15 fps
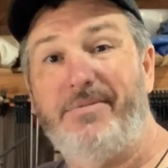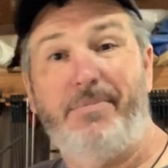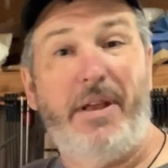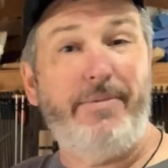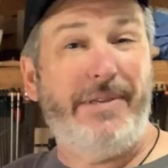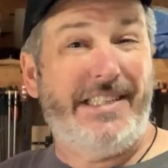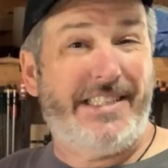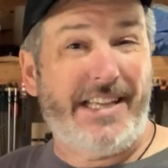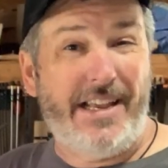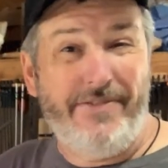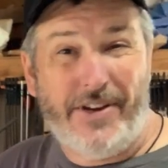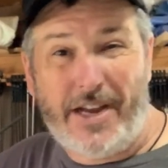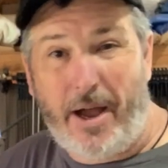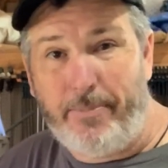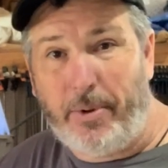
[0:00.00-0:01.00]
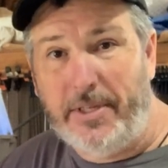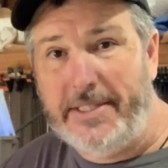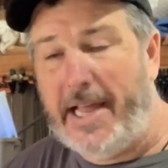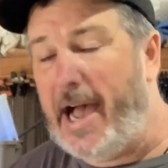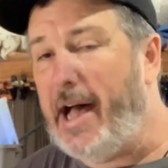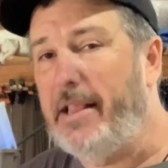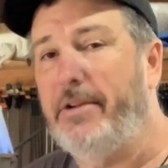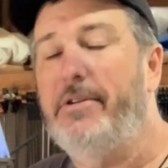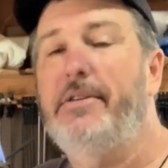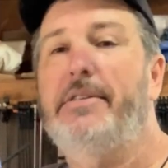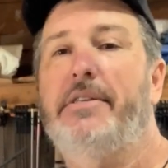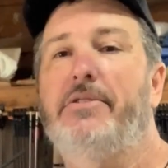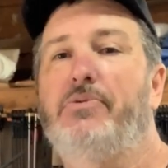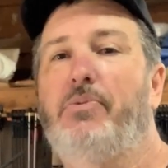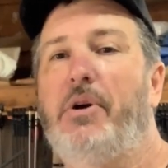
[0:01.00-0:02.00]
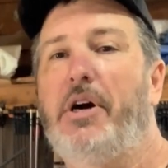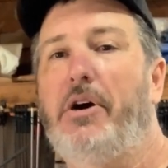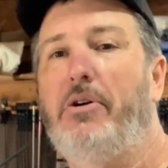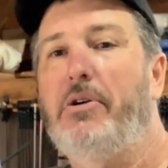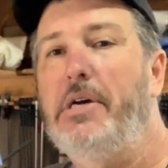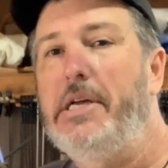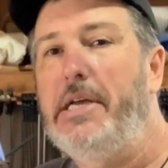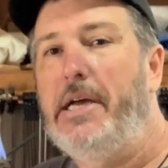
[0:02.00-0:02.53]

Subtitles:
maybe save a couple dollars as well.